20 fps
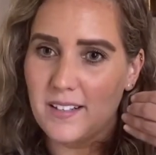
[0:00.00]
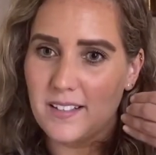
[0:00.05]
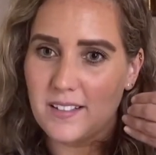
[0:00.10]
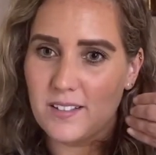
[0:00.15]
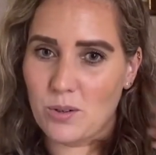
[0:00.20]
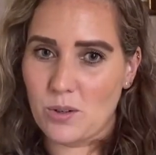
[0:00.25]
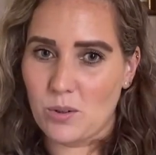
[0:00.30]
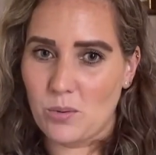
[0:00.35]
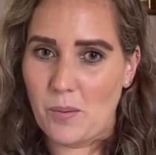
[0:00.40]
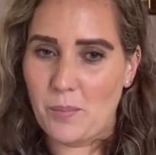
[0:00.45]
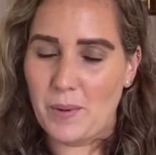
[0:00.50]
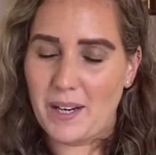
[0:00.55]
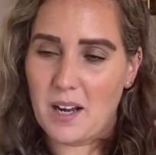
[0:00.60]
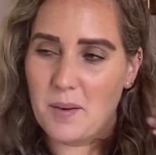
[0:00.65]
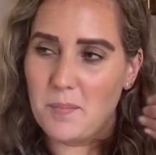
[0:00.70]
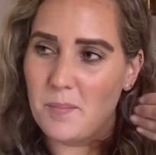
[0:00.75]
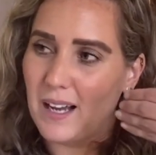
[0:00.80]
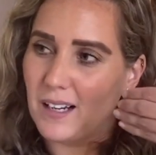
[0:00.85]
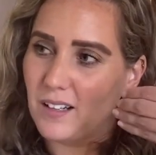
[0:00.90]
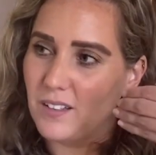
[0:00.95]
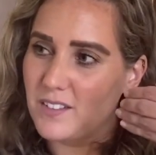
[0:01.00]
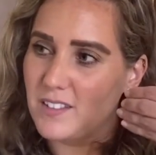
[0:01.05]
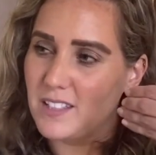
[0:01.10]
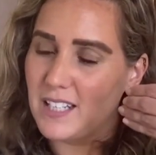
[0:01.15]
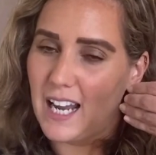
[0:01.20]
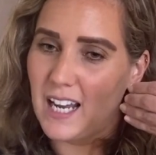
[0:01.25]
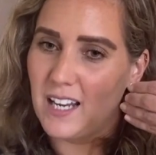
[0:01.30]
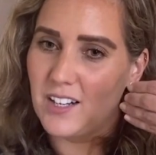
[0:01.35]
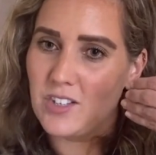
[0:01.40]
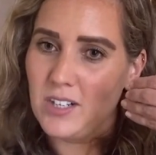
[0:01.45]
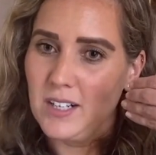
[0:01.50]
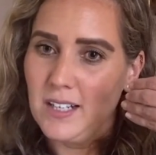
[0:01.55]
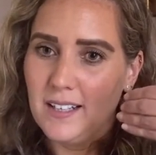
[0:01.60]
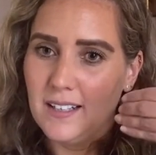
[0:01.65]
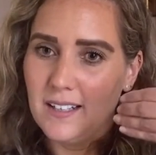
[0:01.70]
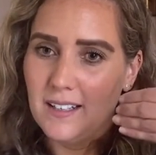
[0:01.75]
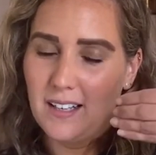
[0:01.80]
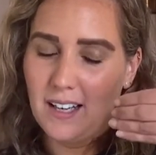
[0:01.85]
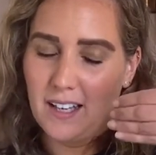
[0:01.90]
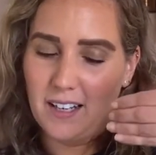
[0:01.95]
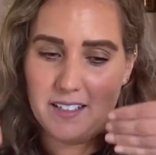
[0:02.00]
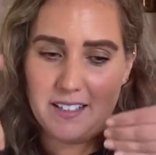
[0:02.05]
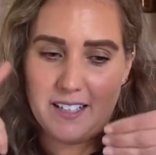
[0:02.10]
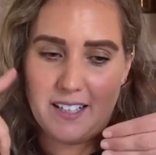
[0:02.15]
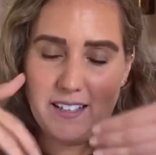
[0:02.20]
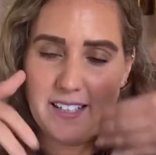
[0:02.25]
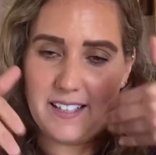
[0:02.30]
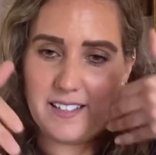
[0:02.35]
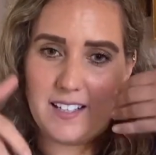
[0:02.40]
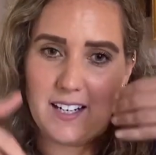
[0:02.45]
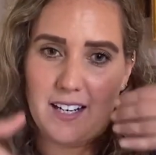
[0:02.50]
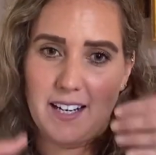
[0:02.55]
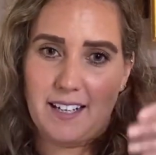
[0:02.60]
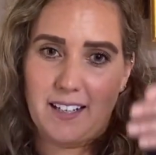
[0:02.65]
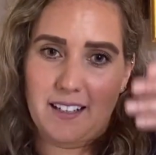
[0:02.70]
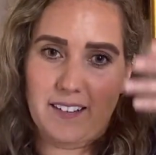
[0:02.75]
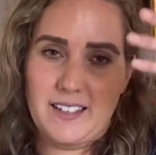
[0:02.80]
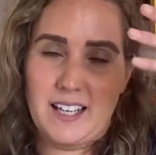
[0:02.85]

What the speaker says: It's sort of when we come back on stage, and I did this click, and